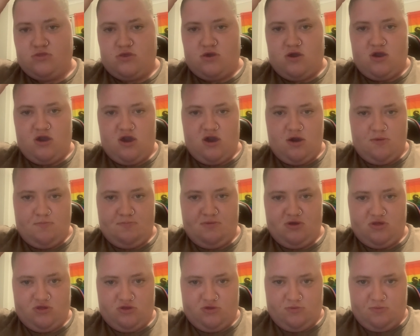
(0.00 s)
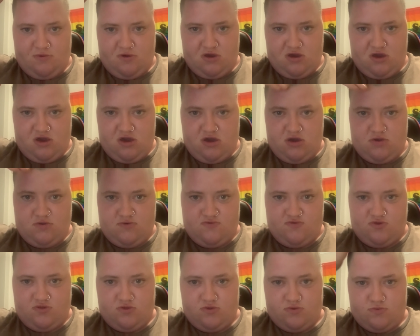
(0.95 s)
I buzzed my hair
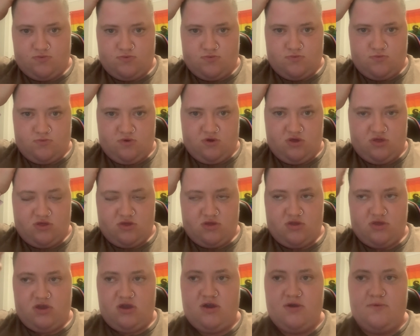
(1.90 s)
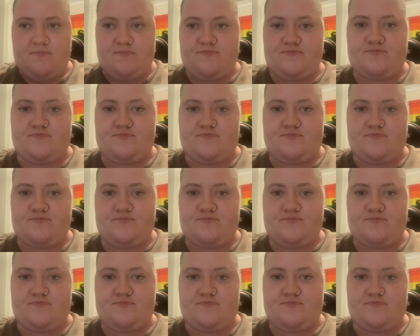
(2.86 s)
just recently.